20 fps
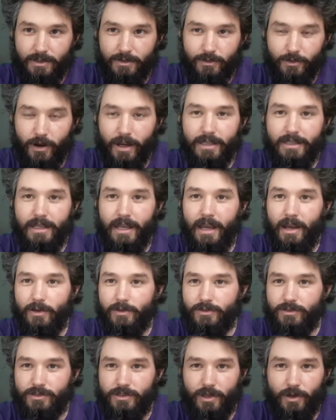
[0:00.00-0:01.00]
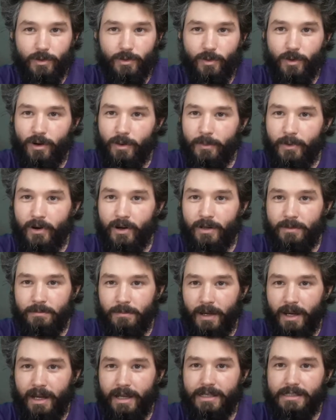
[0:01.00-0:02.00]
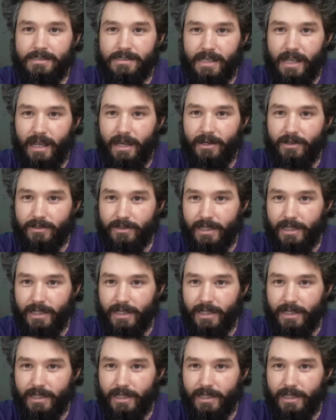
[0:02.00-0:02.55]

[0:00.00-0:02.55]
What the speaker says: Right now, just go to Walmart and buy a scale.